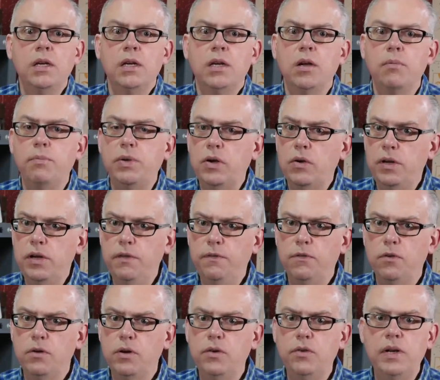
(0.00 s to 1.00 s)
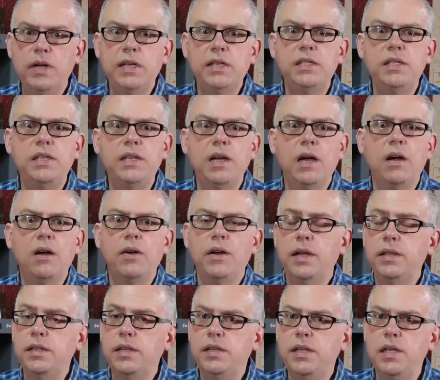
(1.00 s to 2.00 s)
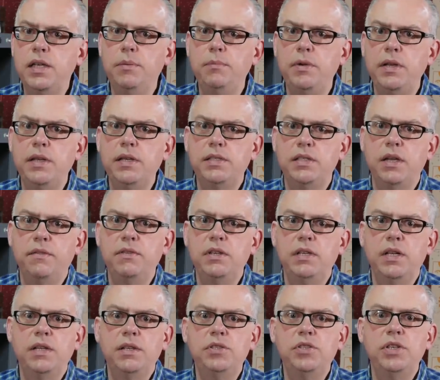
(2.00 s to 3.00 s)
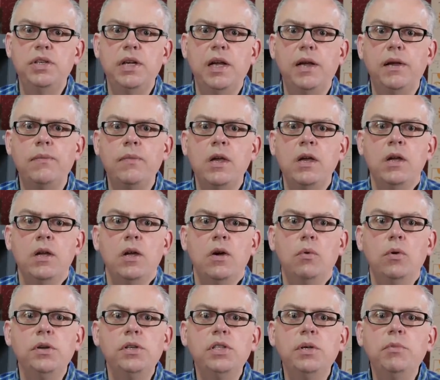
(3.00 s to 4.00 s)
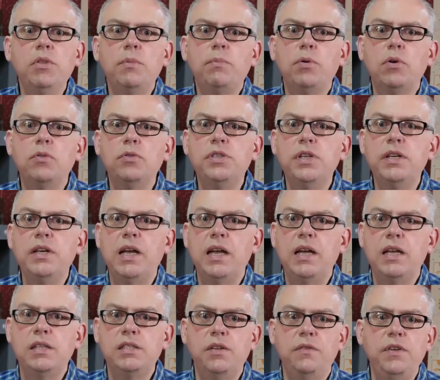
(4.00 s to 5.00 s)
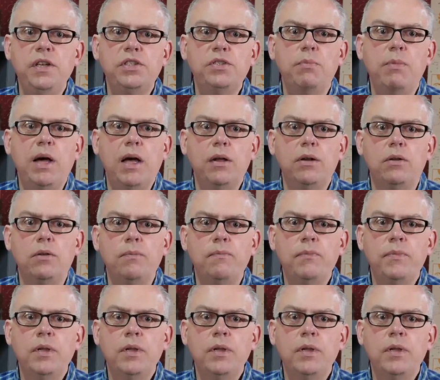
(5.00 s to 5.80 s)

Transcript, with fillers: comparing the four hundred X D R and the T M D seven ten G A, what are some of the pros and cons of each model?